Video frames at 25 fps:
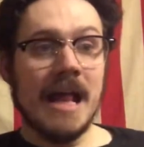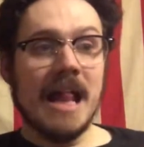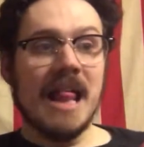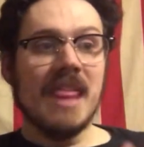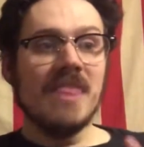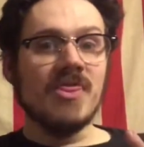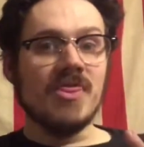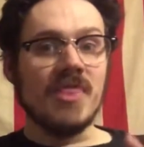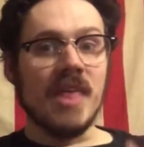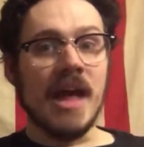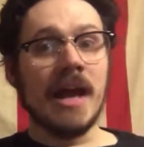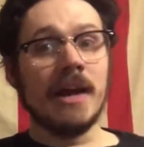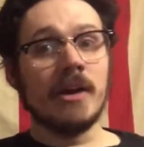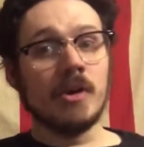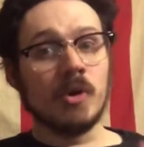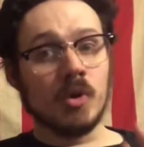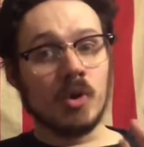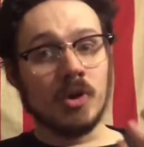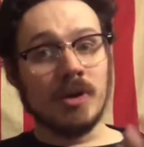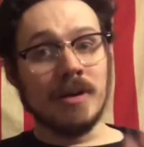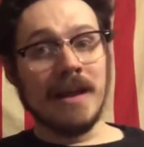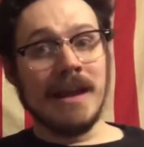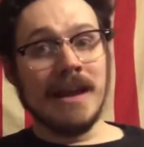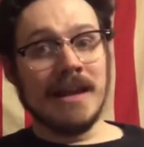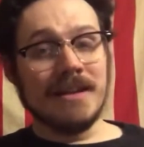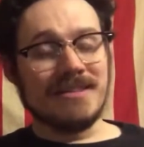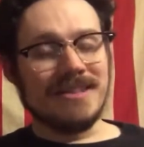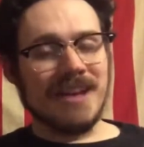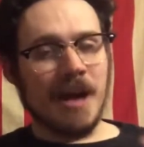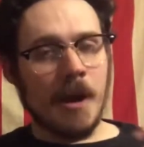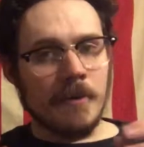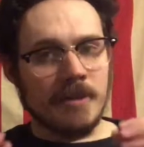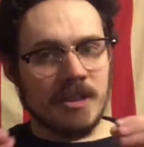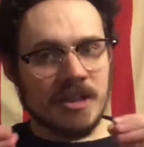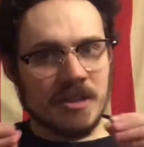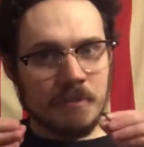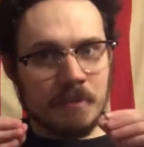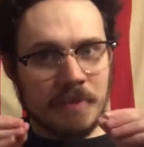That creates a
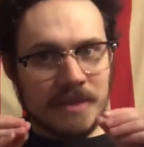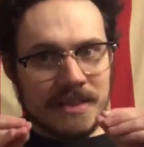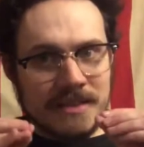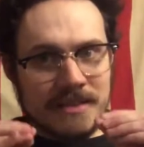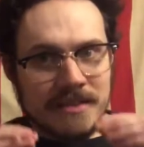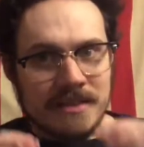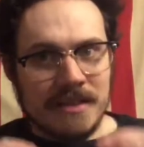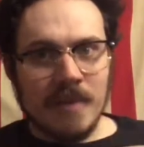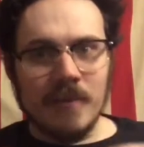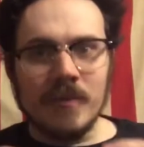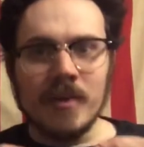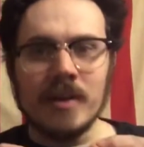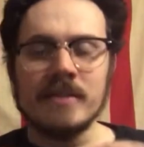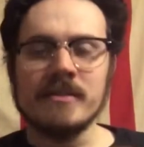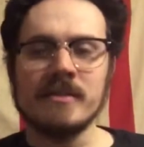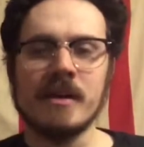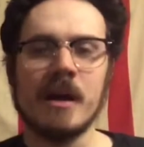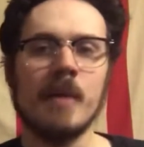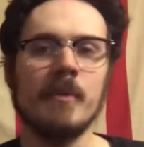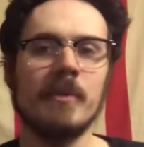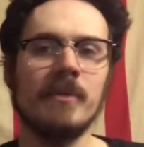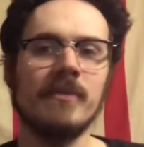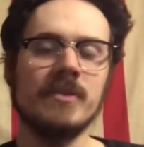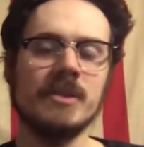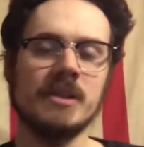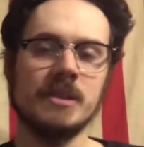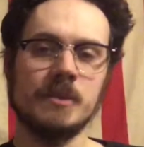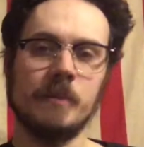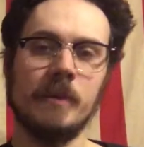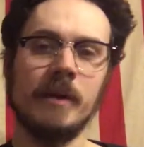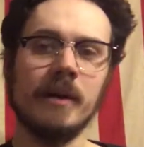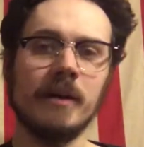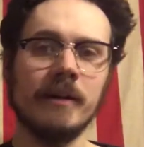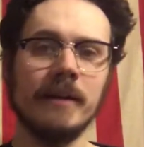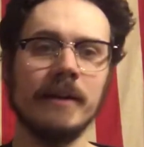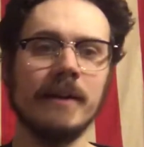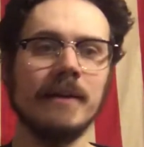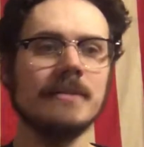specific type of
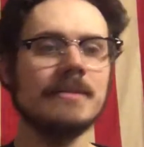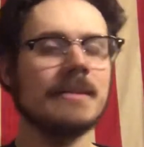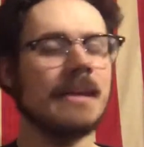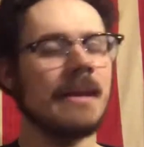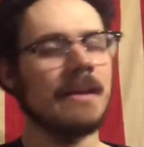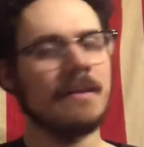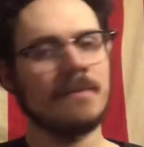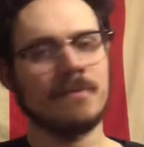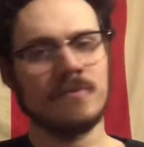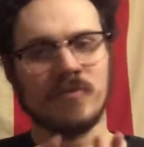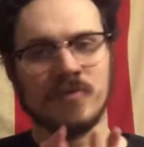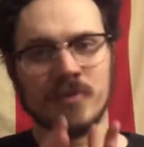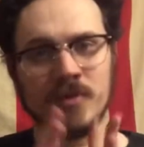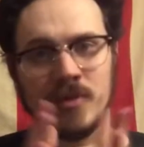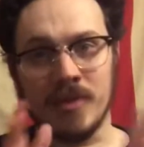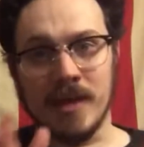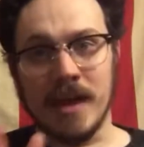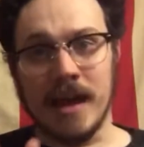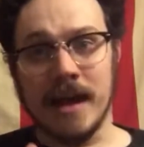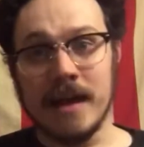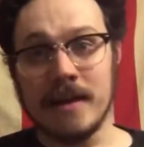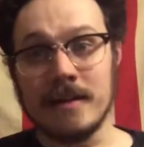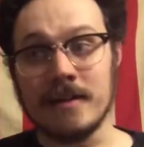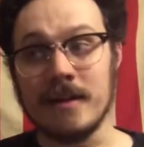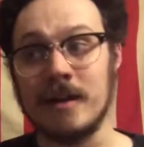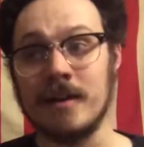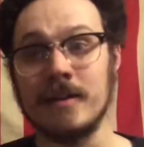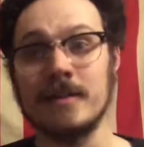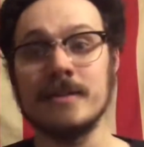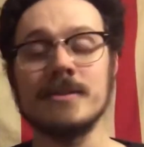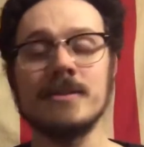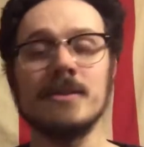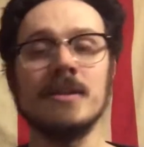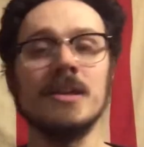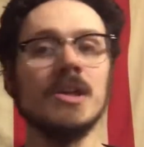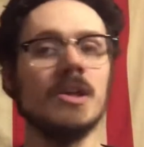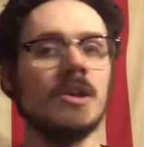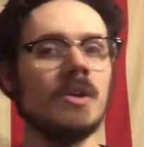experience. And for that,
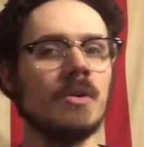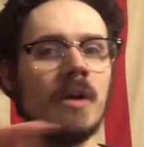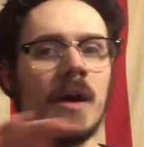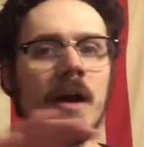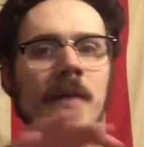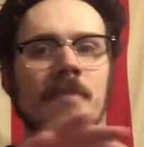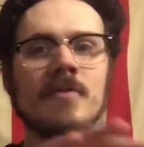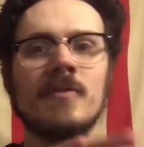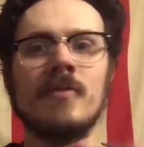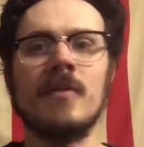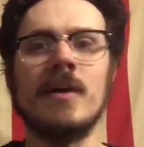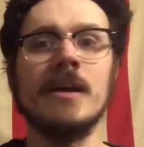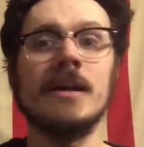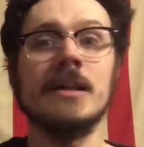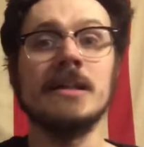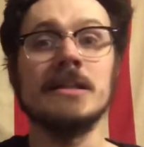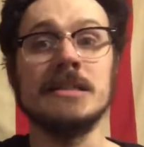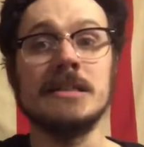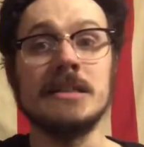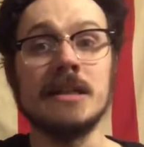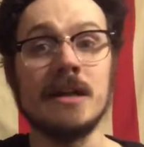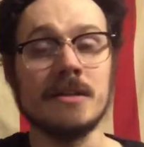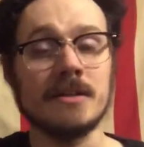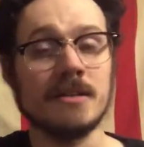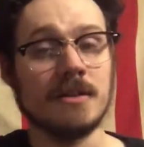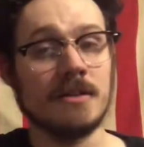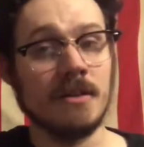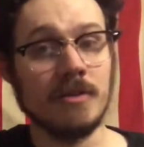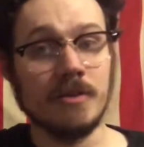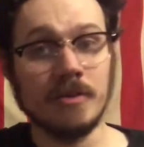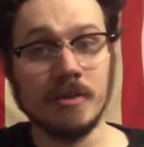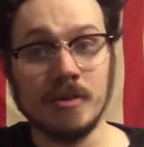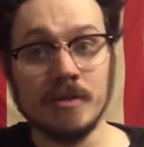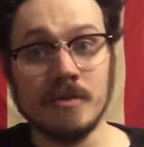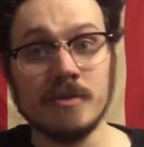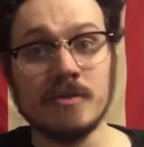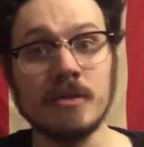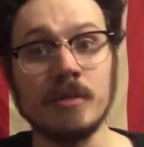honestly, you'll have to find a dozen other
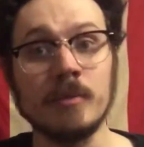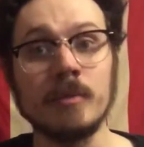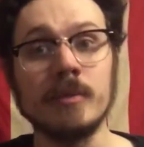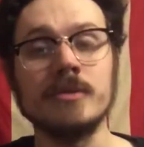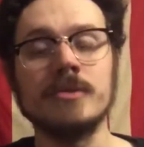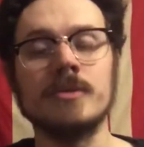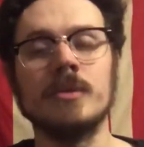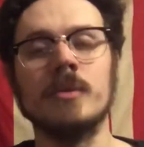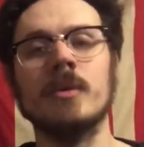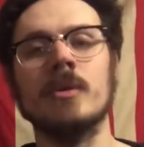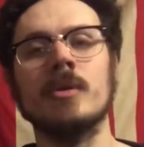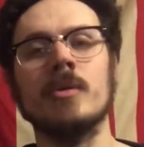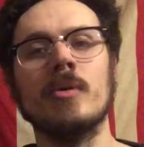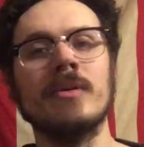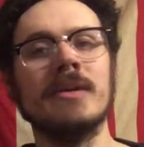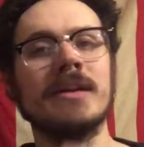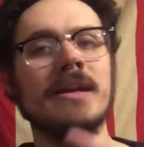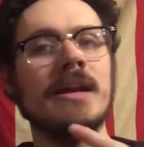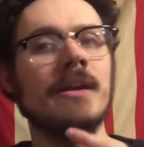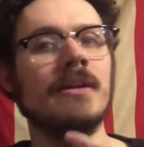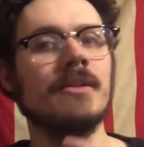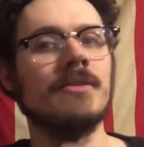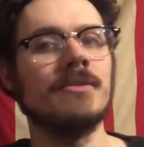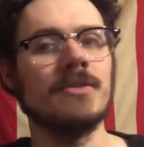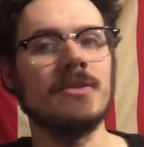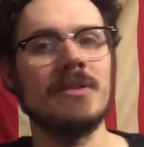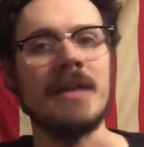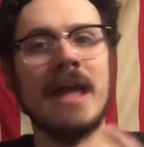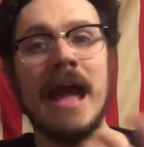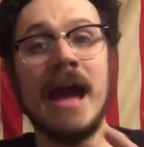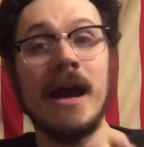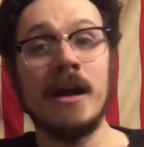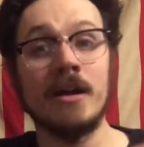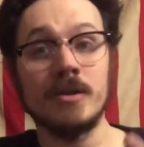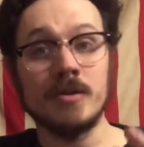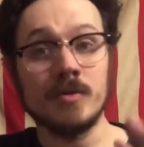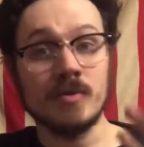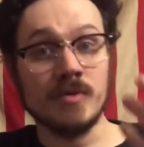YouTubers who are going to get into the
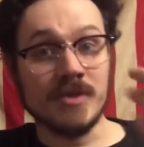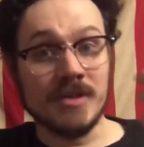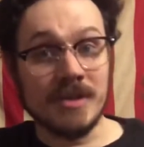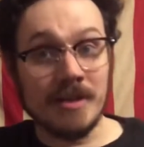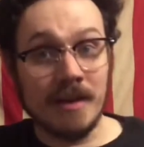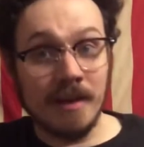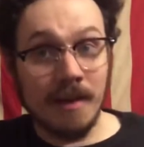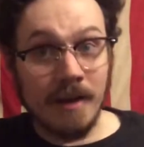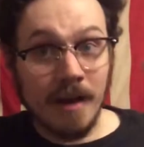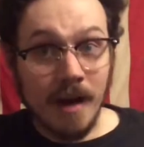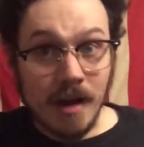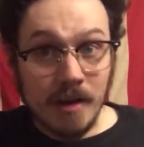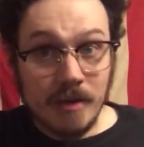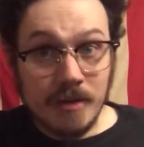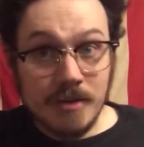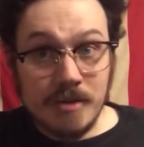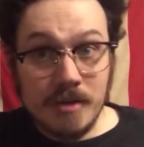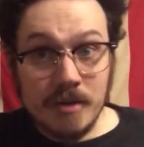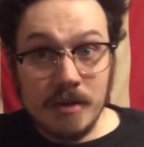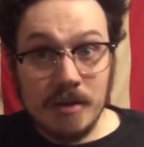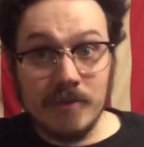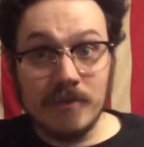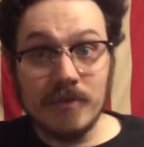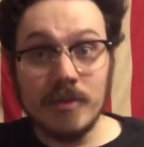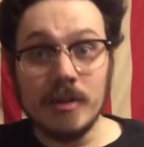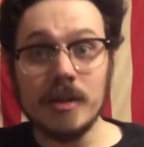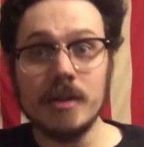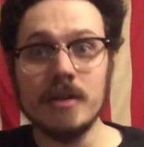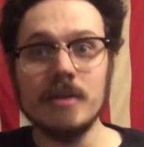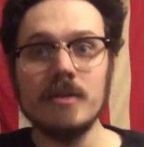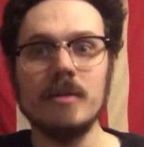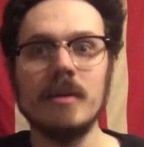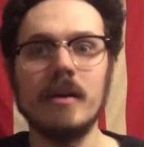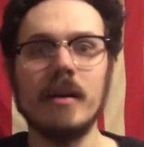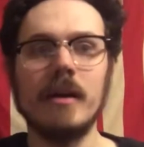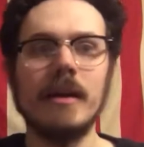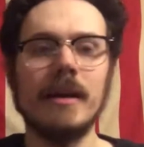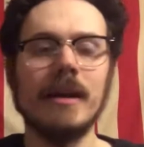actual psychology of video
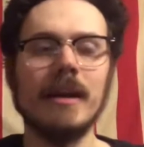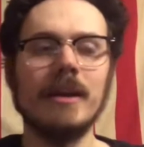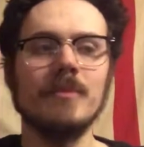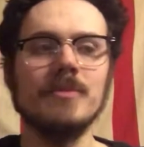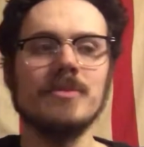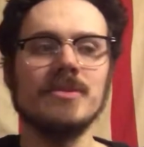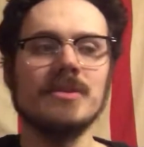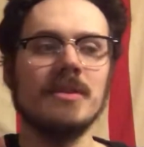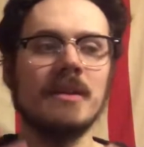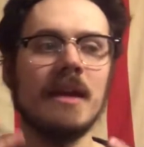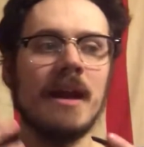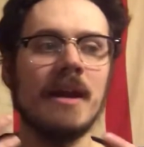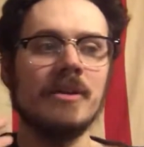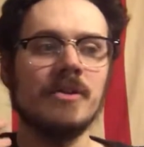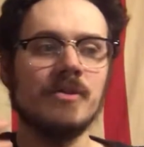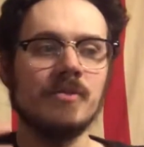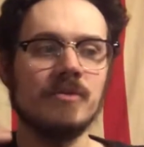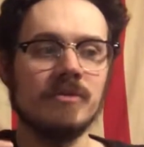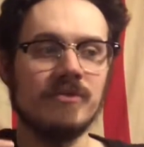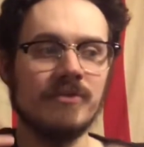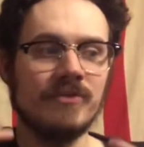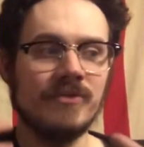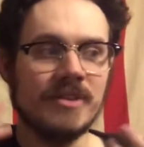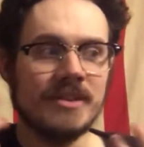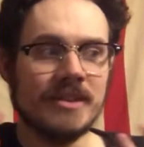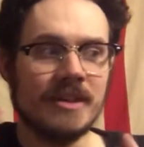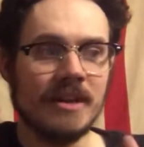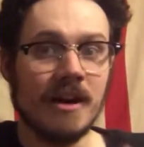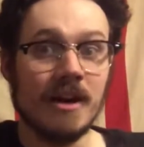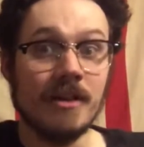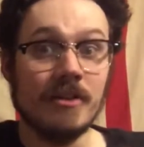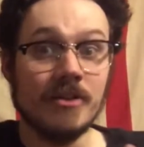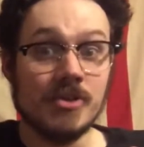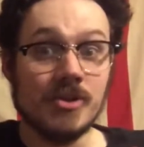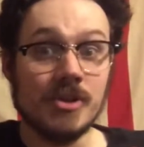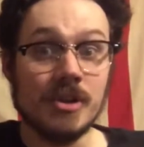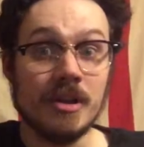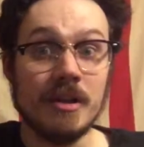games, the actual
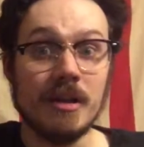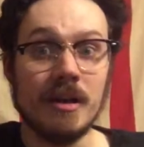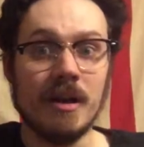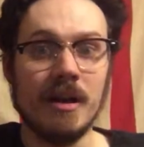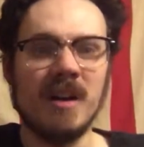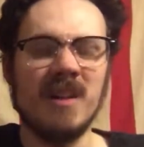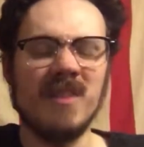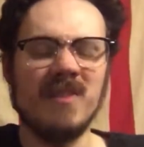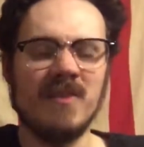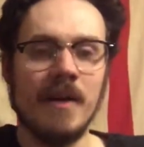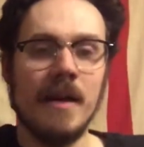physiology of